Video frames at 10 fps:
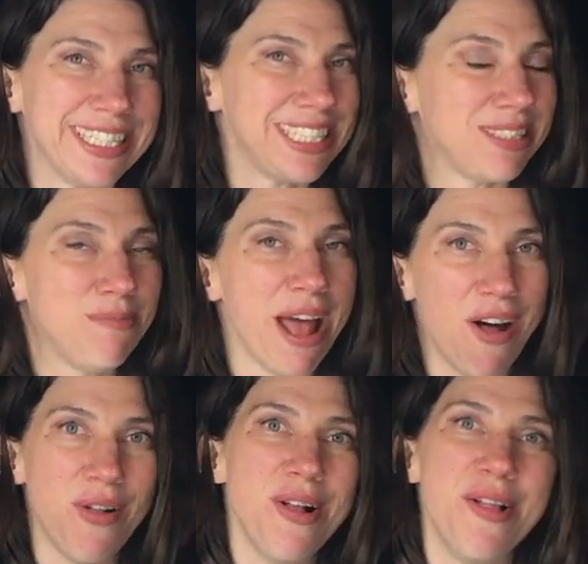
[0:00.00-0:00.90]
to
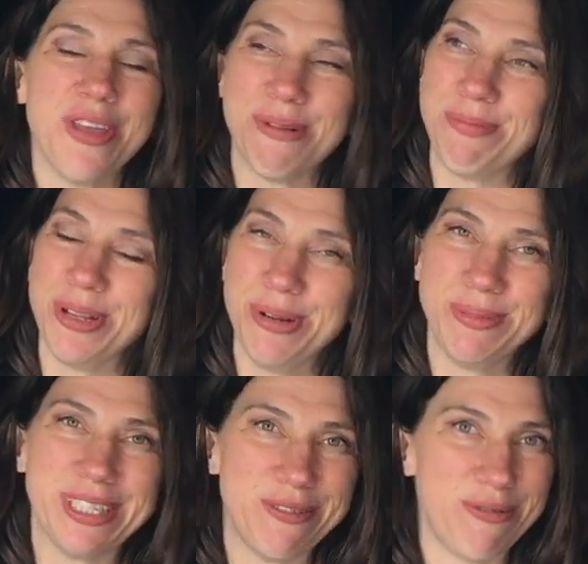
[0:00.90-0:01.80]
smell their
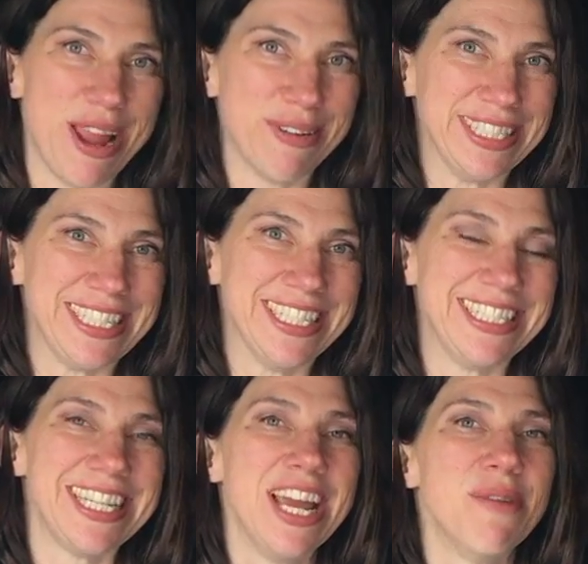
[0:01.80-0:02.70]
blooms, their fragrances,